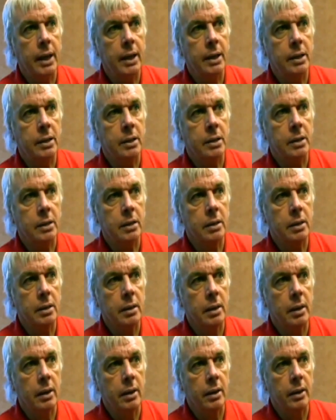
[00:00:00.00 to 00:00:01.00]
is
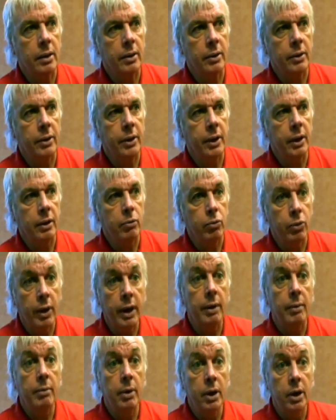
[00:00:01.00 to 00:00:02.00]
the
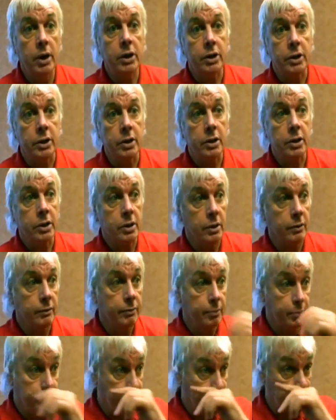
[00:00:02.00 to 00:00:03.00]
re-emergence
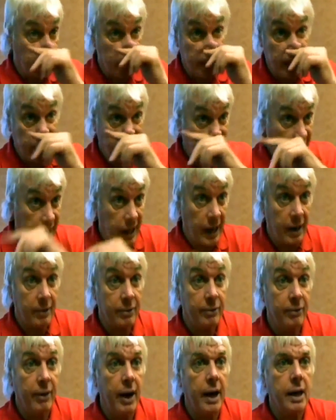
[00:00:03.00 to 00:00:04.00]
of putting it in
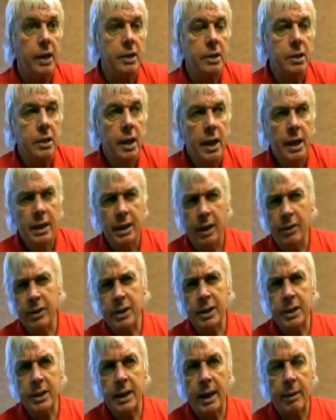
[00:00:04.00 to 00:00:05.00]
our face. Now,
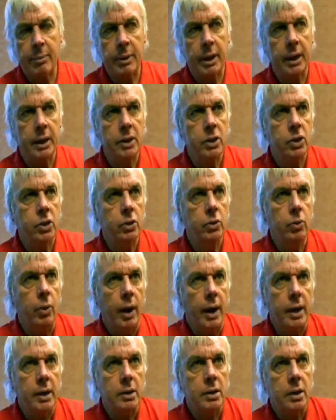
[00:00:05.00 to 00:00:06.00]
this is happening in two
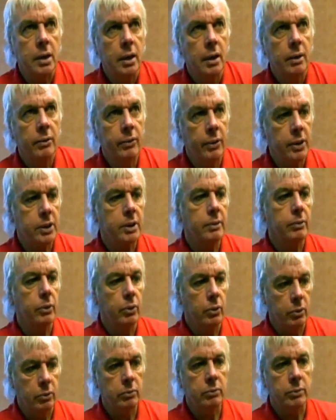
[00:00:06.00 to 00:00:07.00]
ways. First of
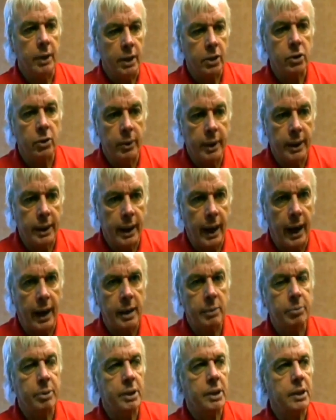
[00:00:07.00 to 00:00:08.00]
all, they're doing
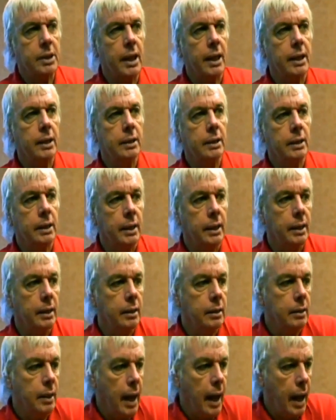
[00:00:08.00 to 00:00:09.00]
that. But
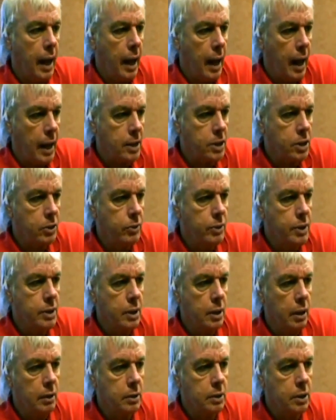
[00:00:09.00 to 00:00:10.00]
secondly, as a
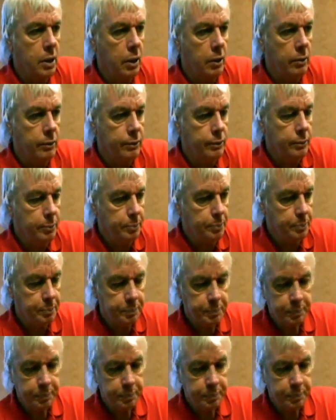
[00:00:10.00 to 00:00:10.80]
result of